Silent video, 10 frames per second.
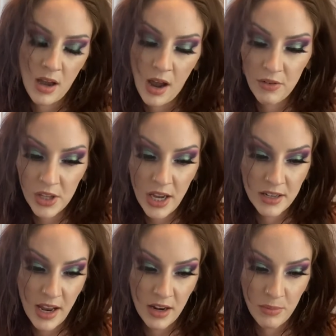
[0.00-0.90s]
I really had
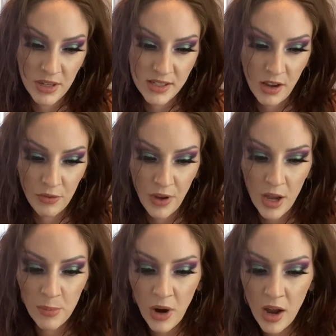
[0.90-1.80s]
to edit myself. I
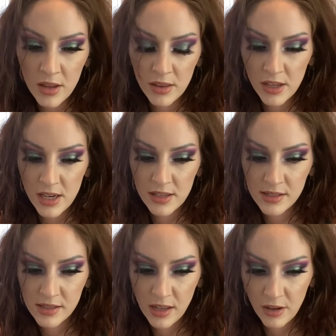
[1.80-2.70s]
brought
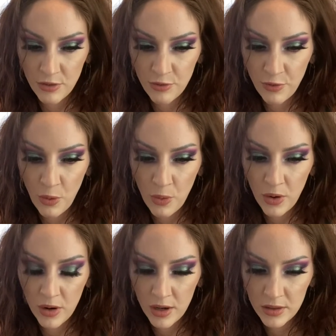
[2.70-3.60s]
these like
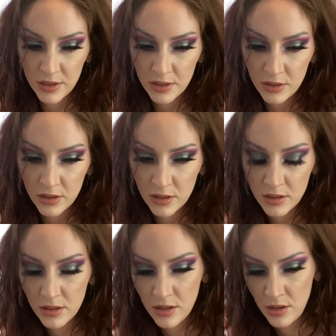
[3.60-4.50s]
4 little,
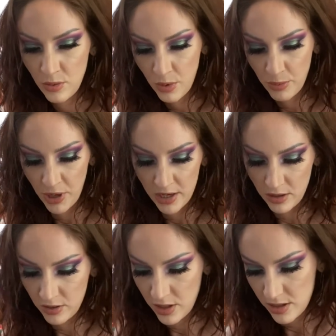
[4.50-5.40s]
what brand
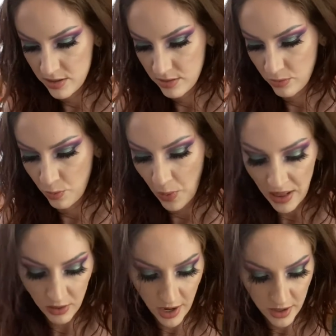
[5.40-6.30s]
are these?
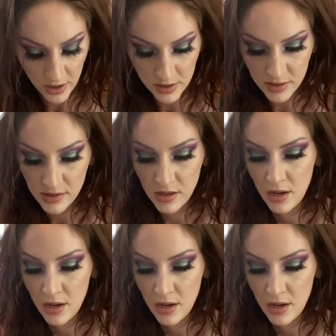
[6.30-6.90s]
Wet liners.